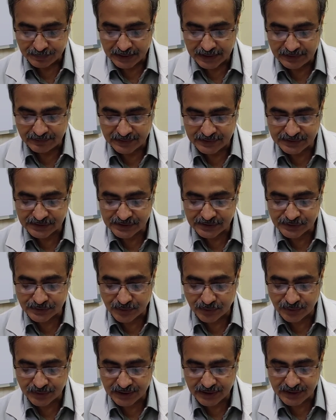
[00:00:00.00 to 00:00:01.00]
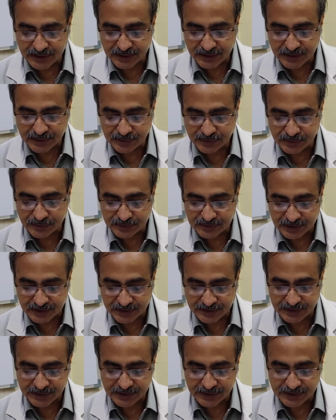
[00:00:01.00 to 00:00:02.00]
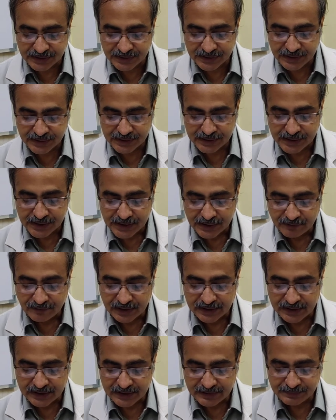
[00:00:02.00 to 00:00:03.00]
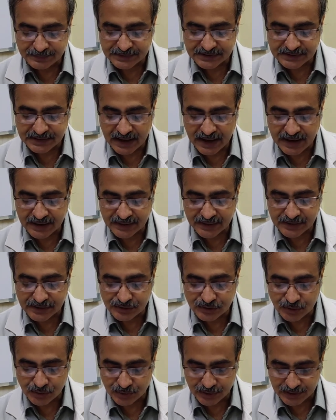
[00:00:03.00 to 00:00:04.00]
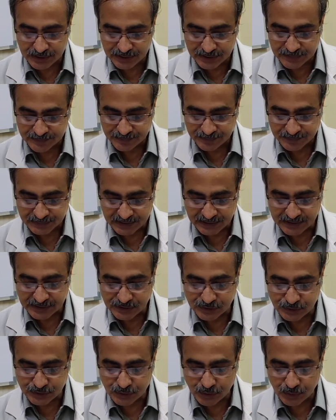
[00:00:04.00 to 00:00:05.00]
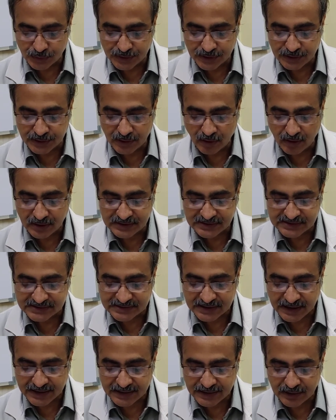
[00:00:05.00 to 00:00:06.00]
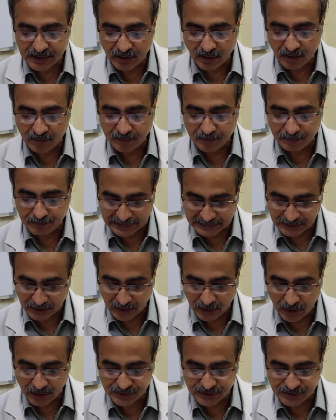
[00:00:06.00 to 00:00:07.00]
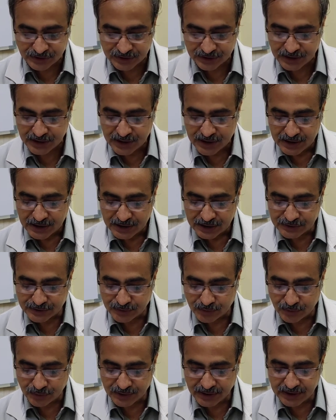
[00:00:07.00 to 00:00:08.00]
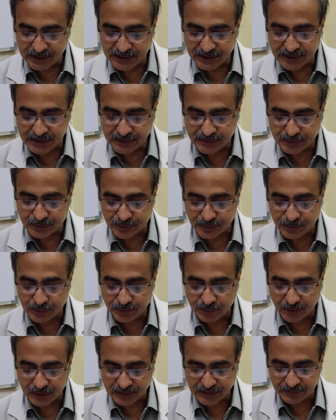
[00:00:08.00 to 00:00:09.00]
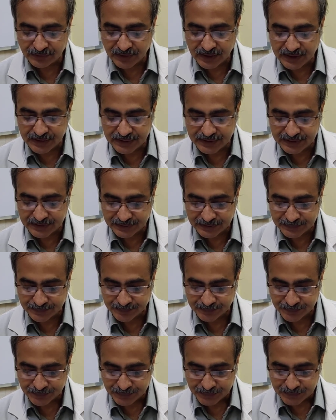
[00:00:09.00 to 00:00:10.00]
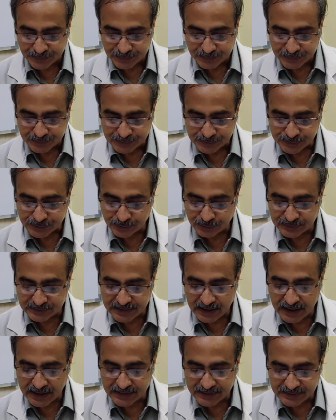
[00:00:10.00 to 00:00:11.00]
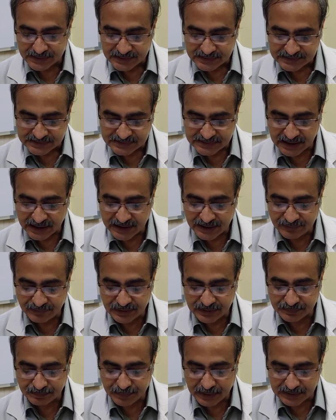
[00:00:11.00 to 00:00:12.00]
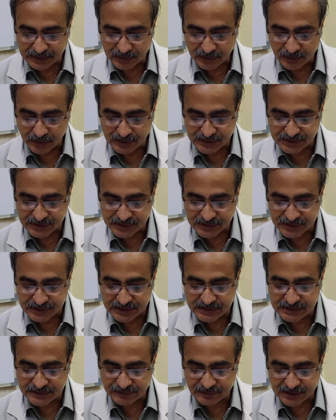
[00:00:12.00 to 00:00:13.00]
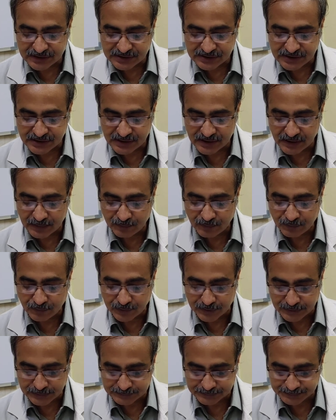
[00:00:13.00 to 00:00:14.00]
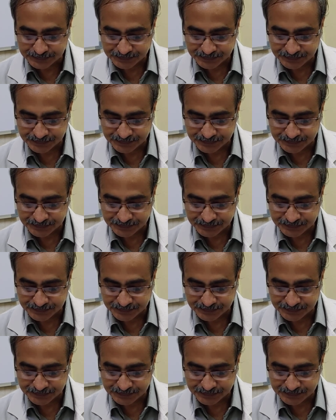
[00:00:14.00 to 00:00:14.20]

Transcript: Pelvis is rotated through 30 degree, while ipsilateral shoulder, that is shoulder on side of pathology, is rotated through 45 degree, so that side with pathology is facing upward.